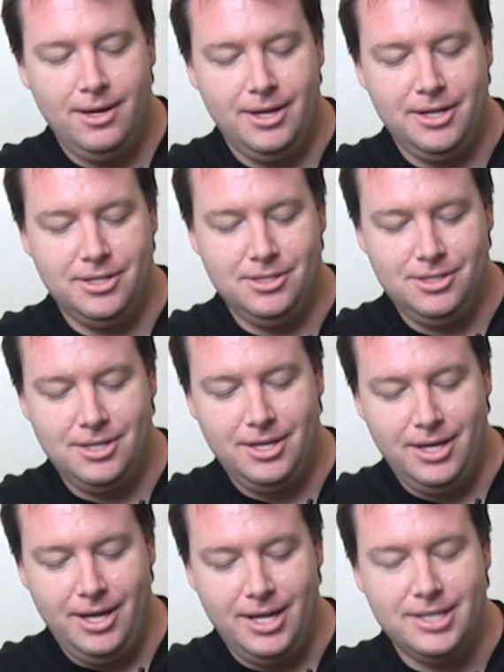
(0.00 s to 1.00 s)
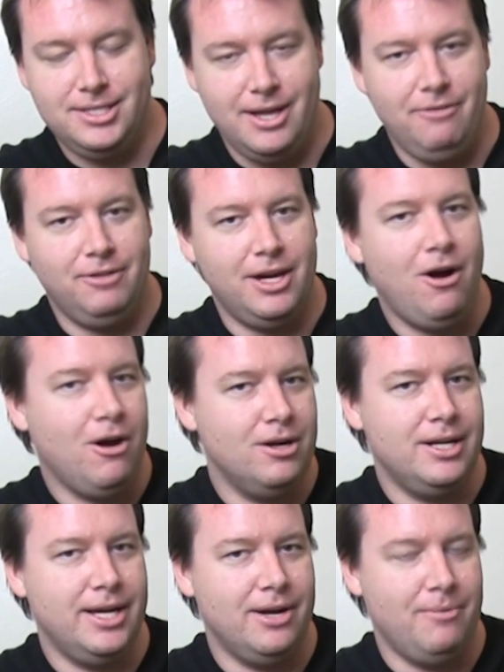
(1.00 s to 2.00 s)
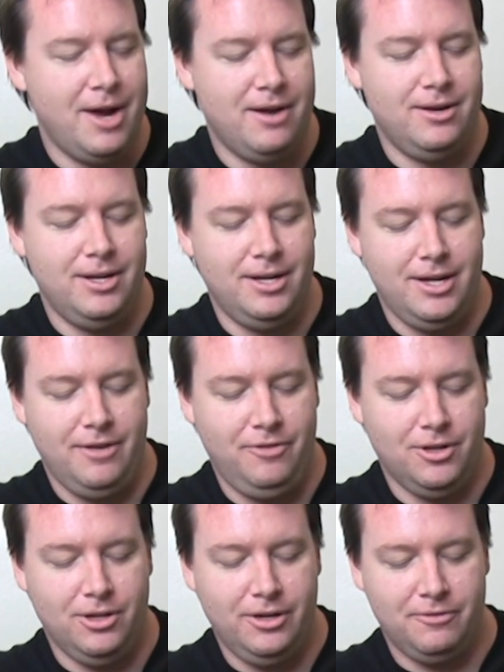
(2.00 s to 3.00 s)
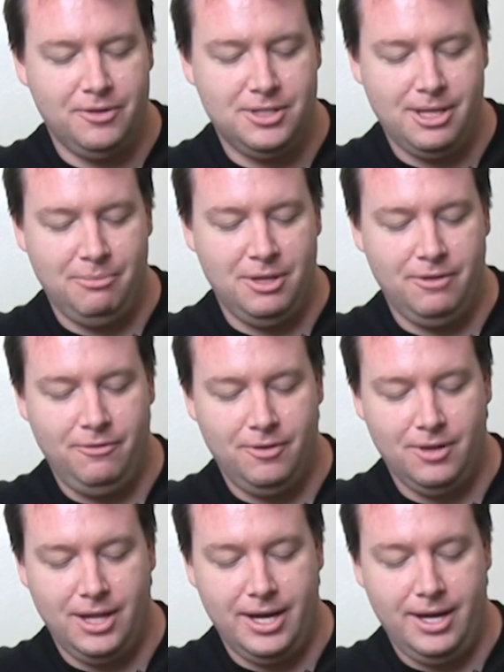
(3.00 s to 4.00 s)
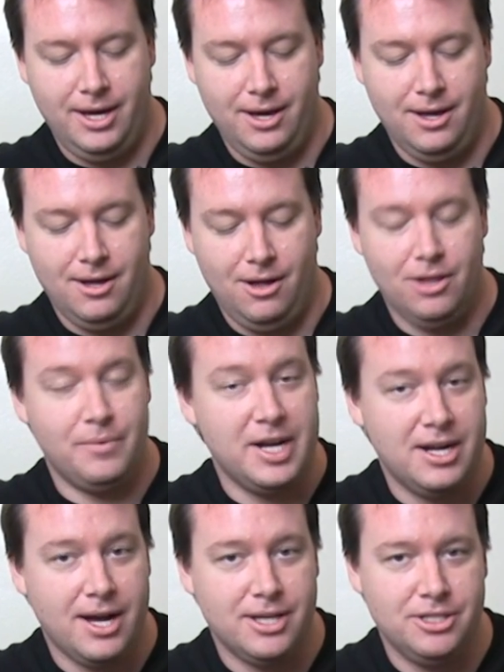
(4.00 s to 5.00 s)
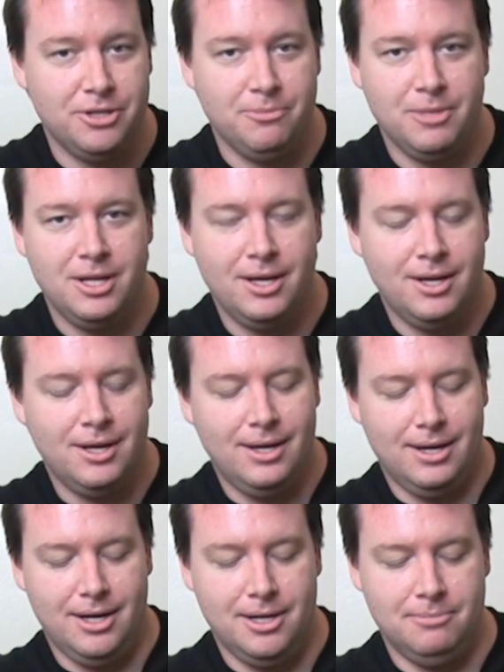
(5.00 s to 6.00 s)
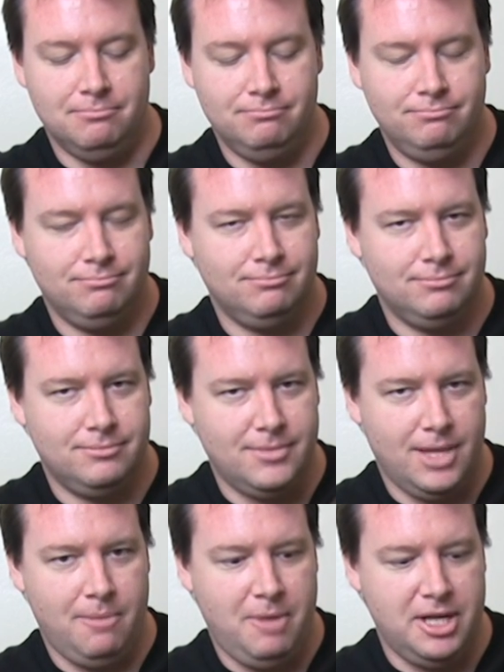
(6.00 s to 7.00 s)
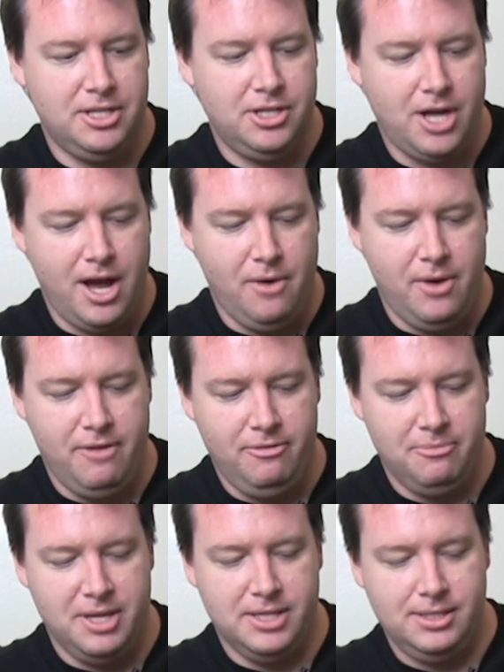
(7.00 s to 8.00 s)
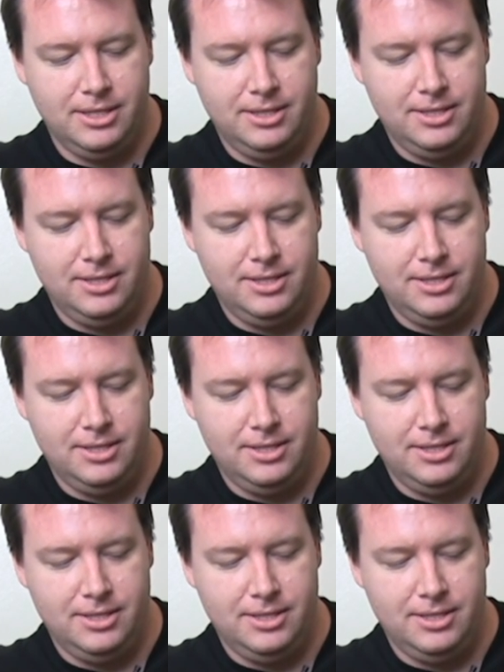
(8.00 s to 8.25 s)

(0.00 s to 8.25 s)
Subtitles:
It is definitely hard to get around in. If you're looking for something for like a Halloween costume, I might shy away from this.